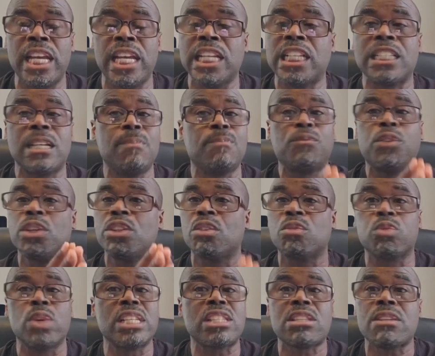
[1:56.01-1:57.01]
income for the
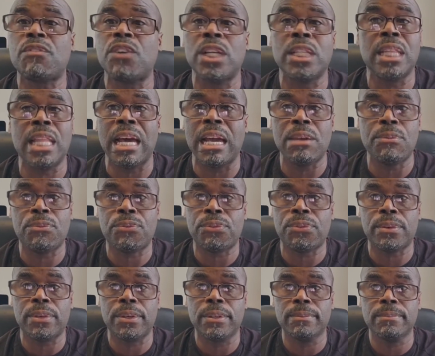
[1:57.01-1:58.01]
rest of her life.
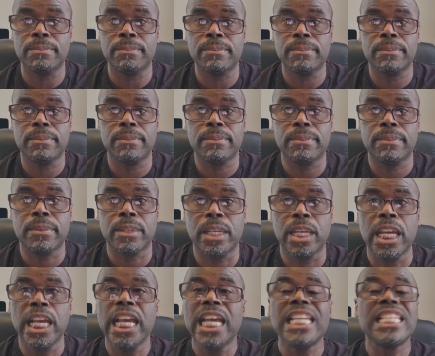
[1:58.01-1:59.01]

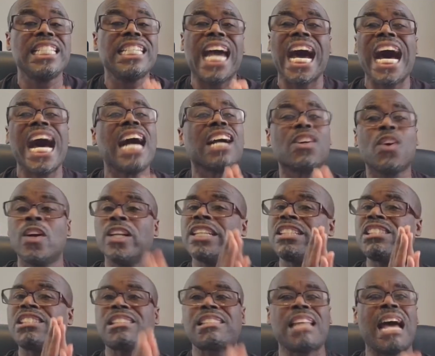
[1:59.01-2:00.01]
Y'all gonna
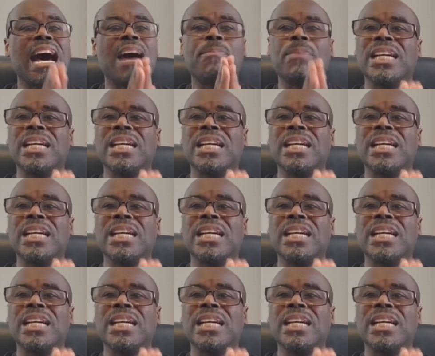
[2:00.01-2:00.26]
stop